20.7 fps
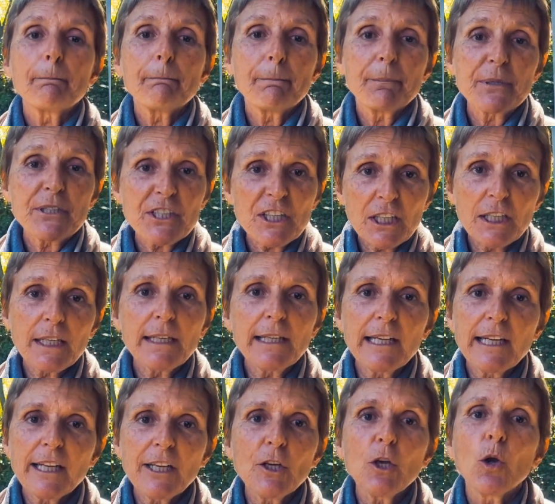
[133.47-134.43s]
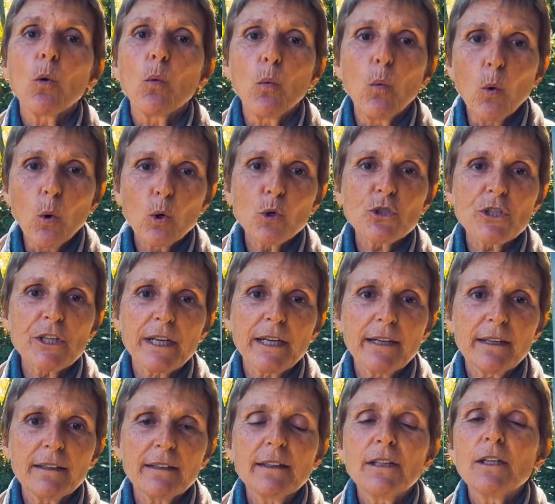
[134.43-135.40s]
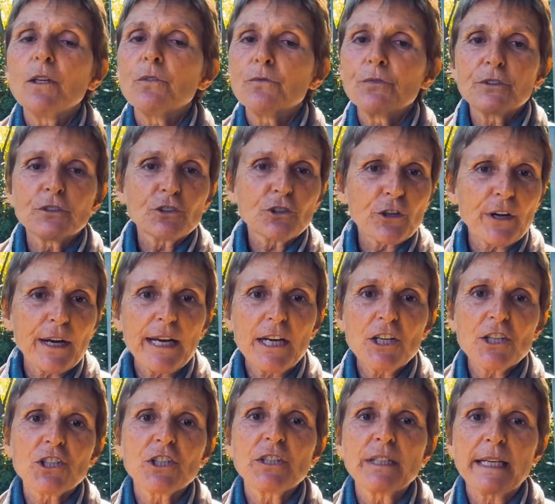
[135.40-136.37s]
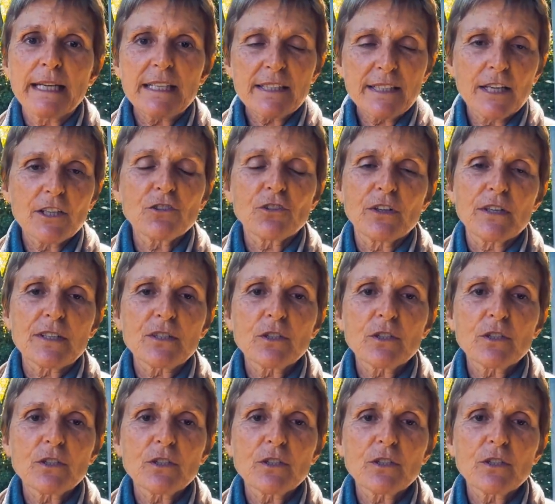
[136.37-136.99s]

particularly water, filtration, etc.